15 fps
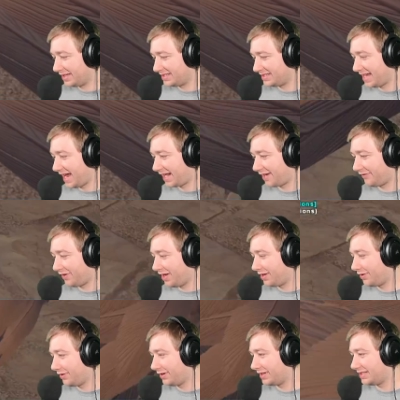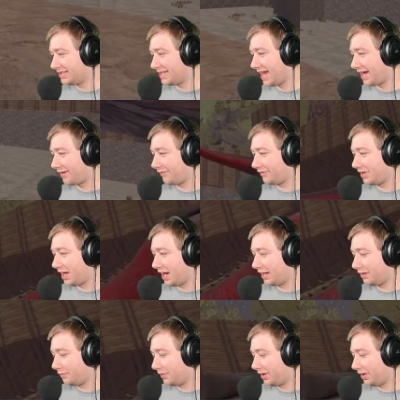a stack of 100 and a stack of 9.